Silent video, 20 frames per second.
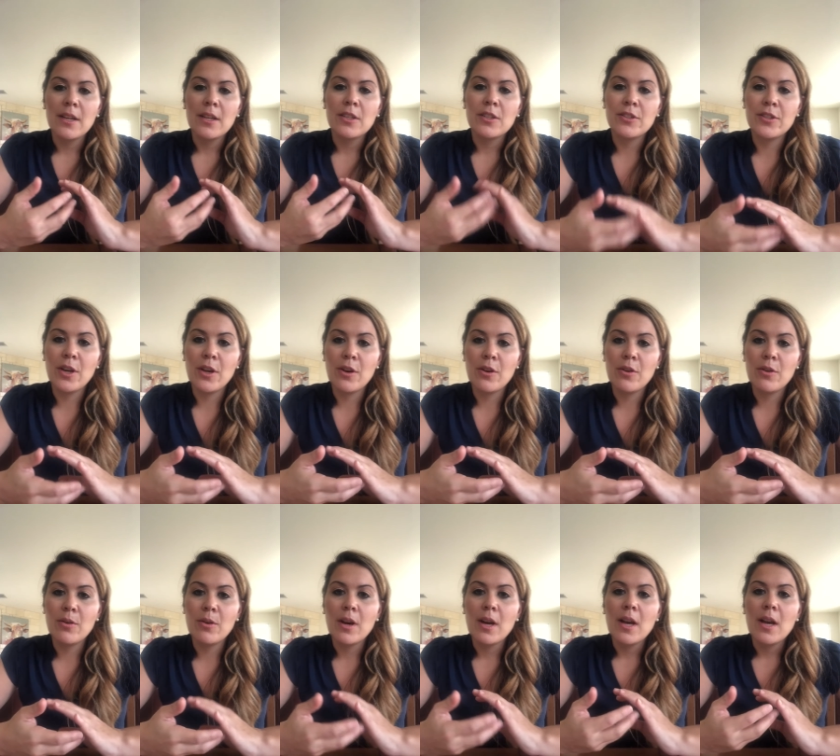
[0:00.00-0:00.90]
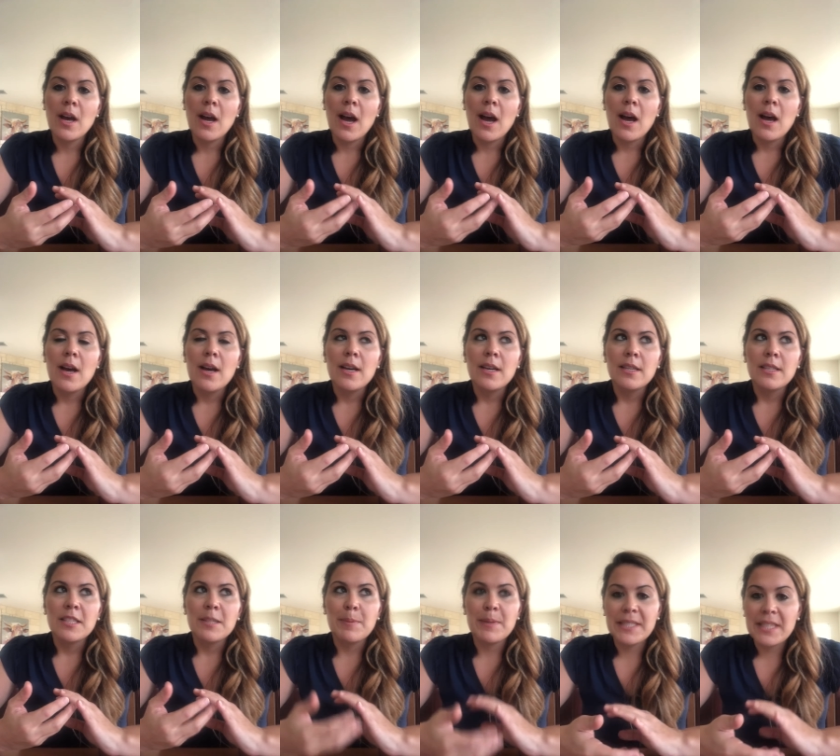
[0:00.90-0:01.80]
So,
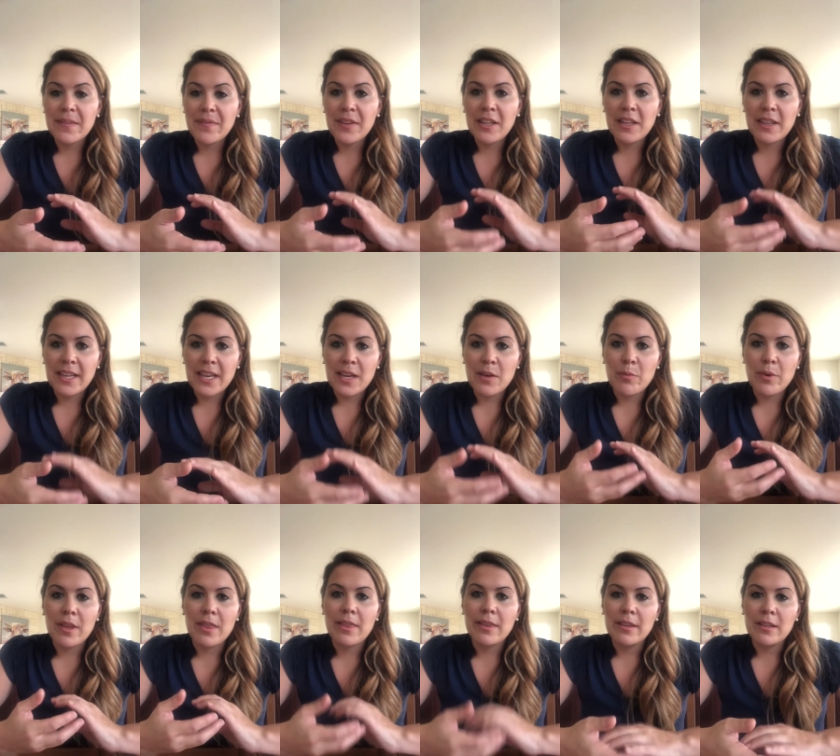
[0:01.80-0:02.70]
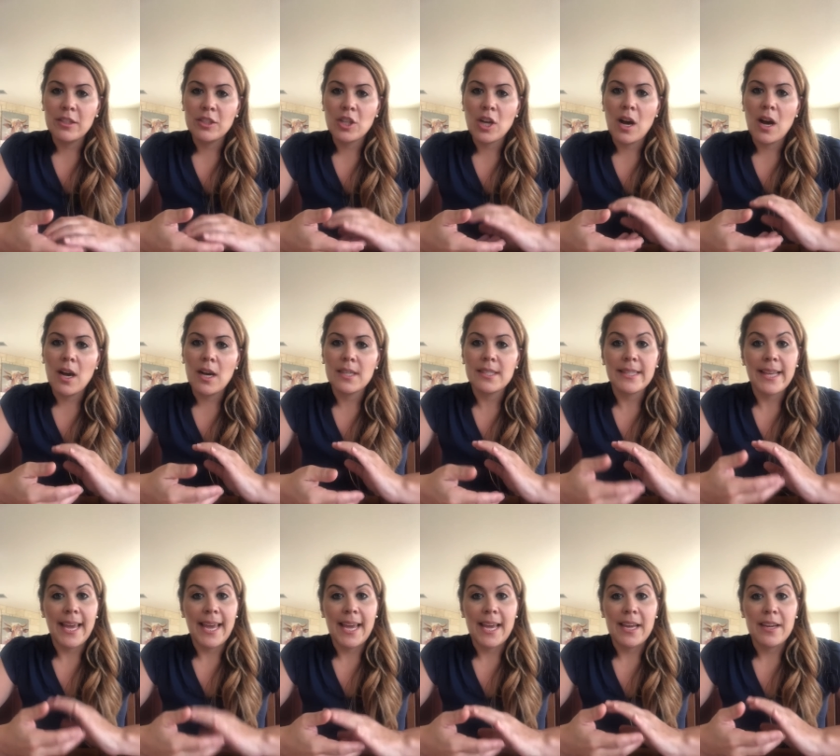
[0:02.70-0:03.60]
specifically with little dogs
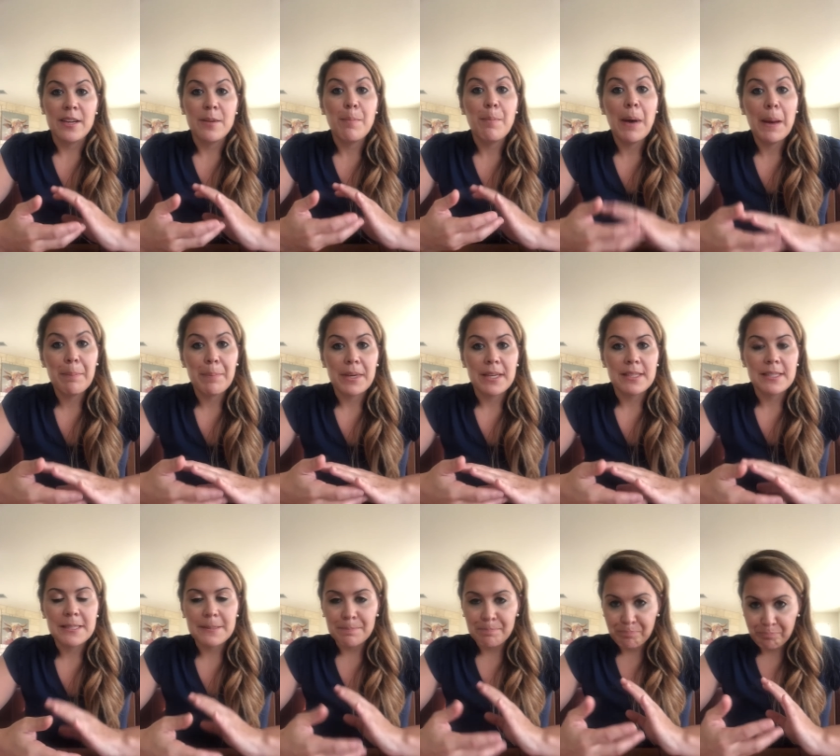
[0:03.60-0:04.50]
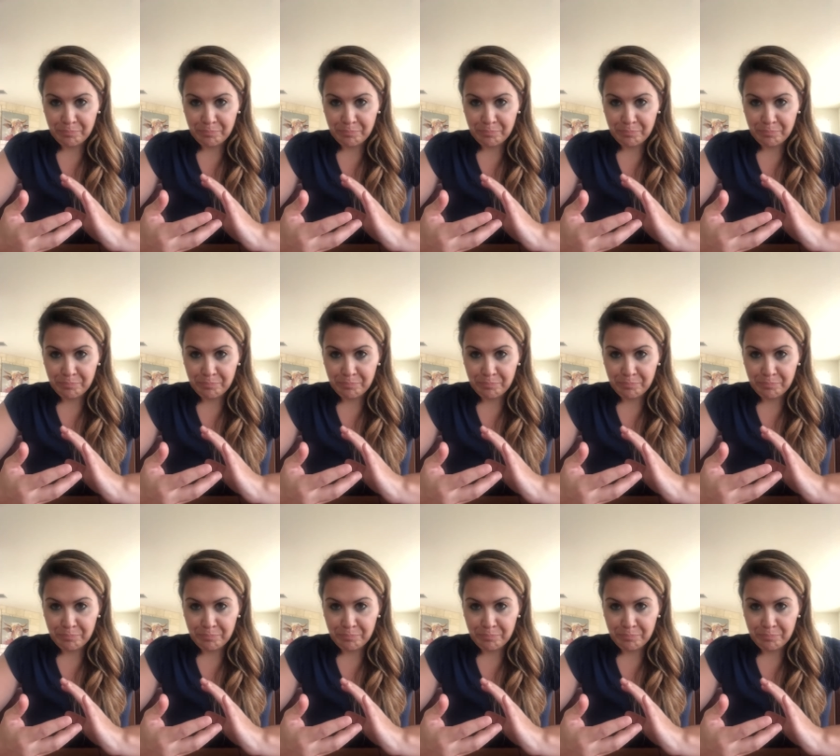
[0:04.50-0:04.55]
and puppies.